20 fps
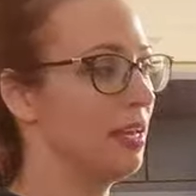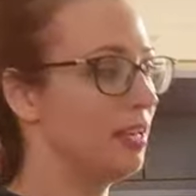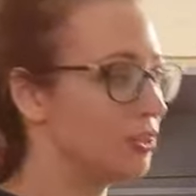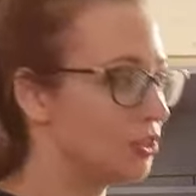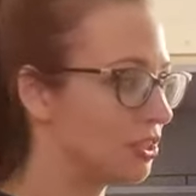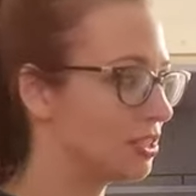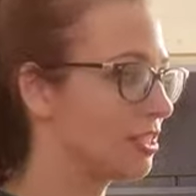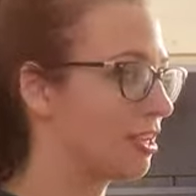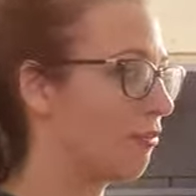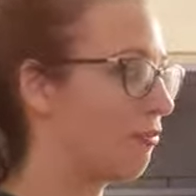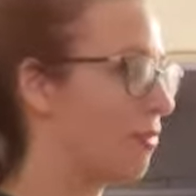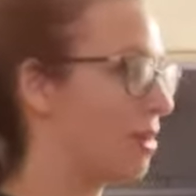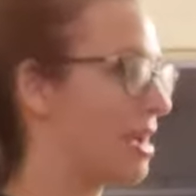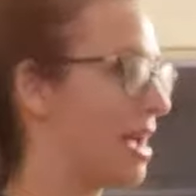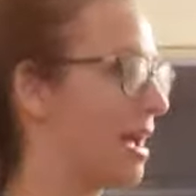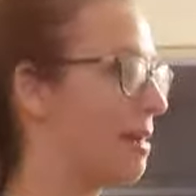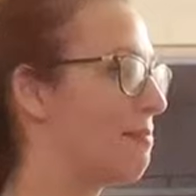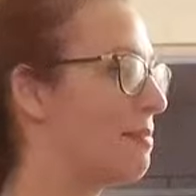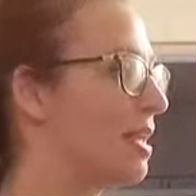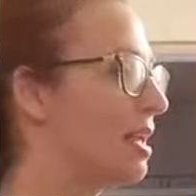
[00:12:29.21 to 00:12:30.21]
Just
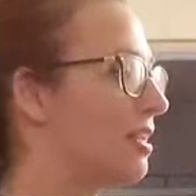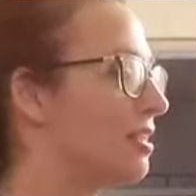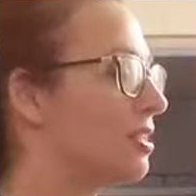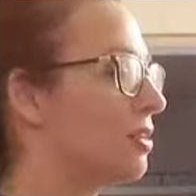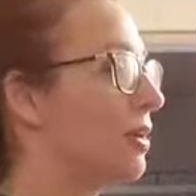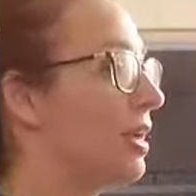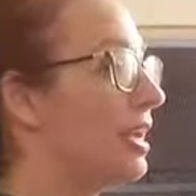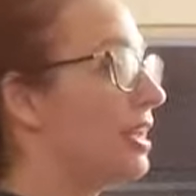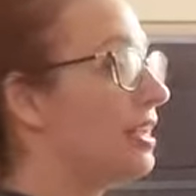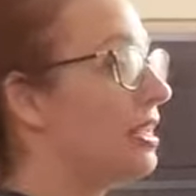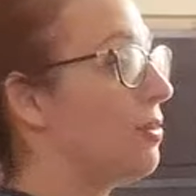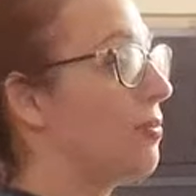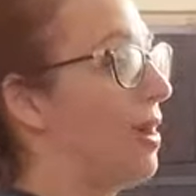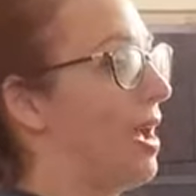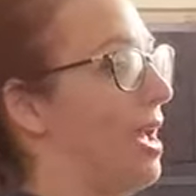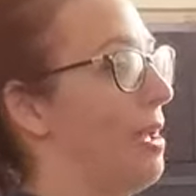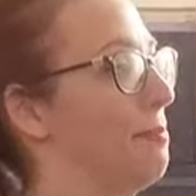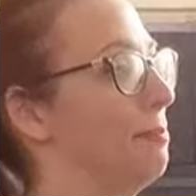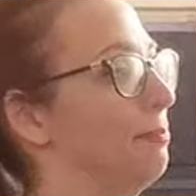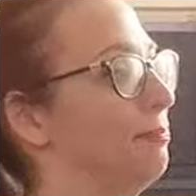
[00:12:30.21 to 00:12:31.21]
FYI. So
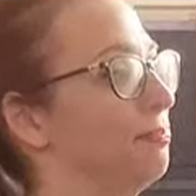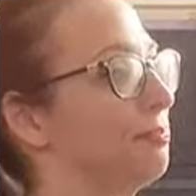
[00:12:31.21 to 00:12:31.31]
anyway,